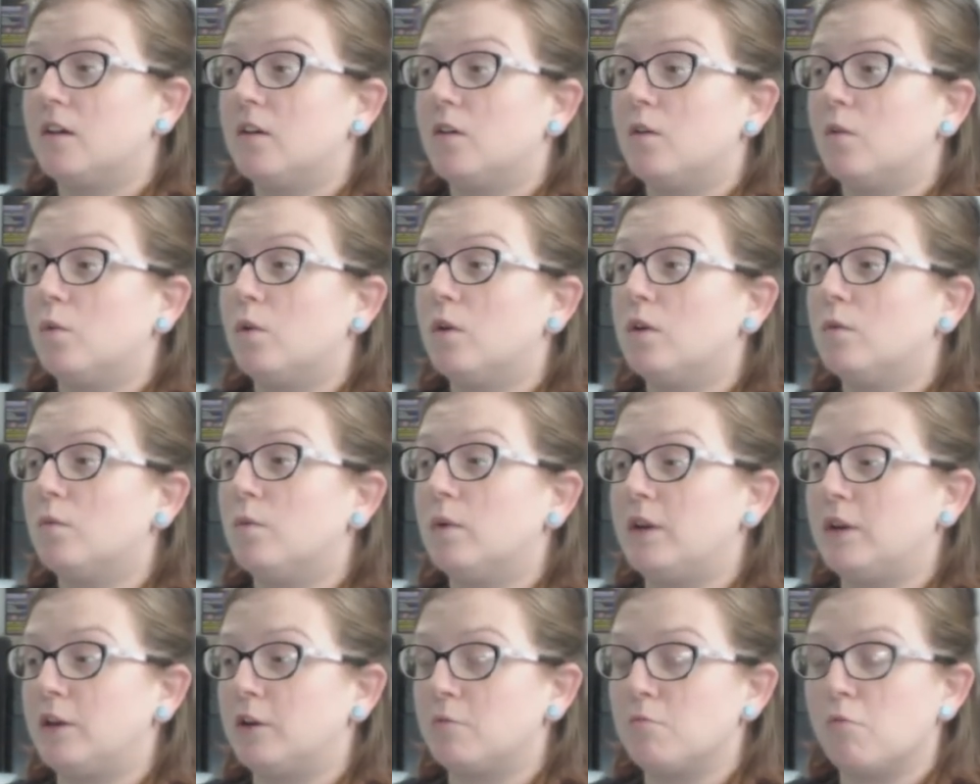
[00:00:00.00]
Well,
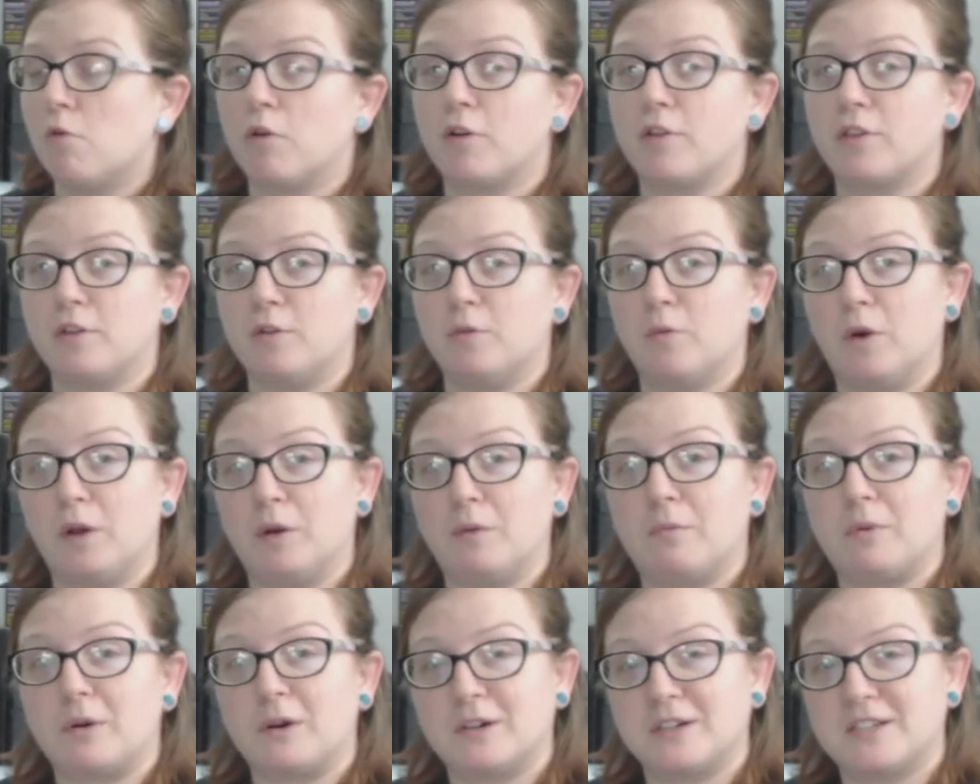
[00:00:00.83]
when you're more than one
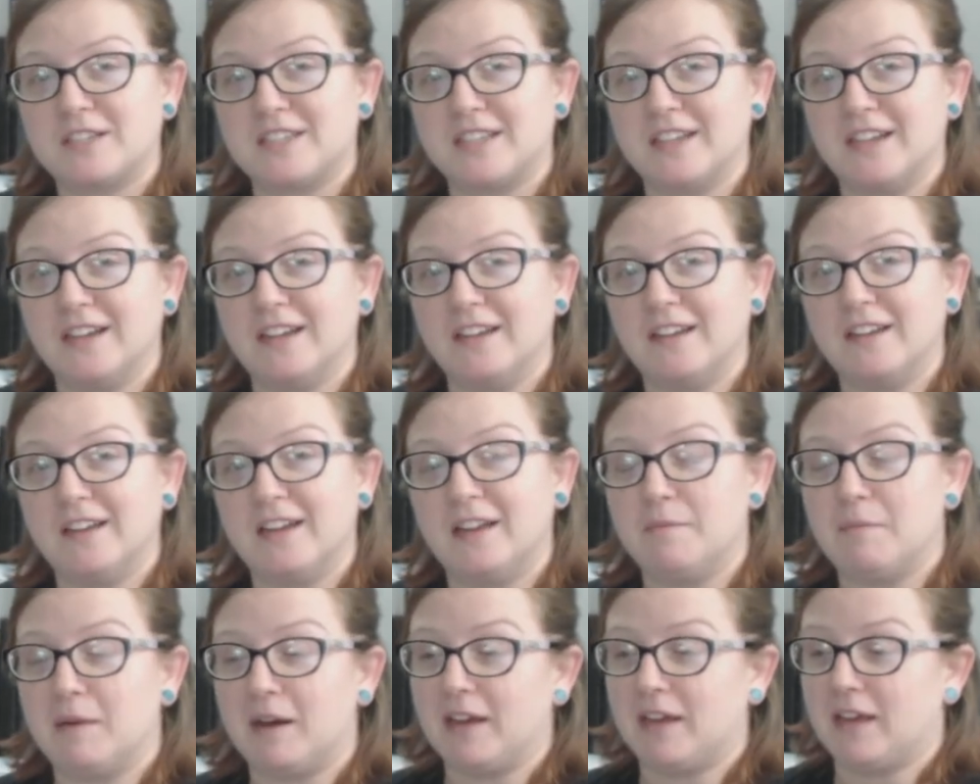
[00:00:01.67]
person,
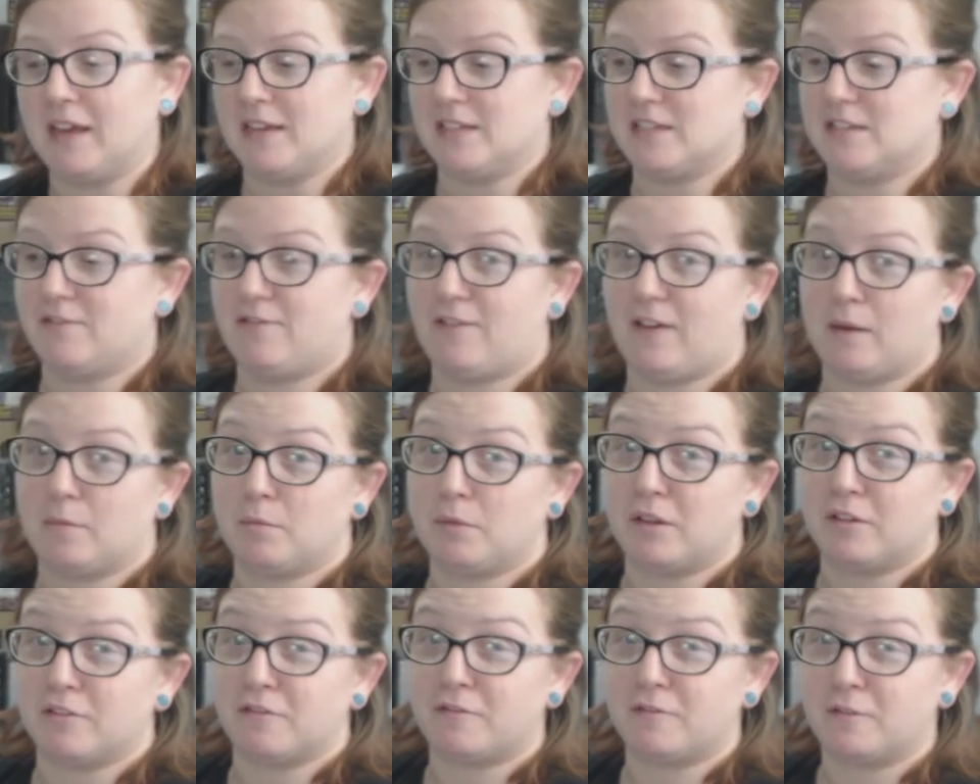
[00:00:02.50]
in my case, a family
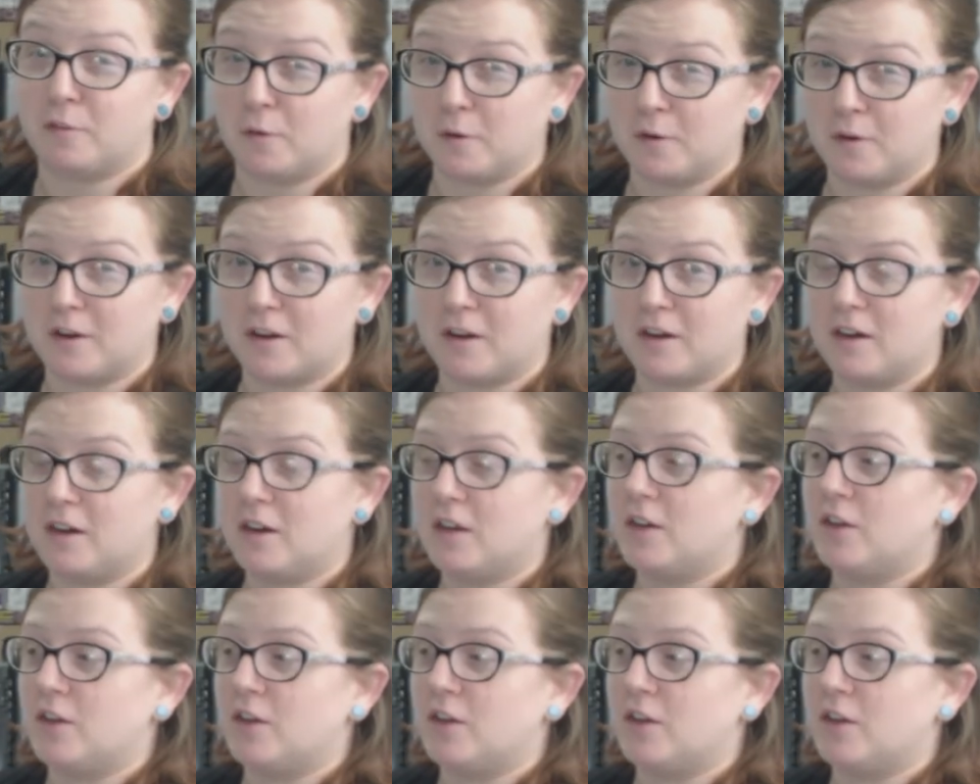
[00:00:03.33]
of four,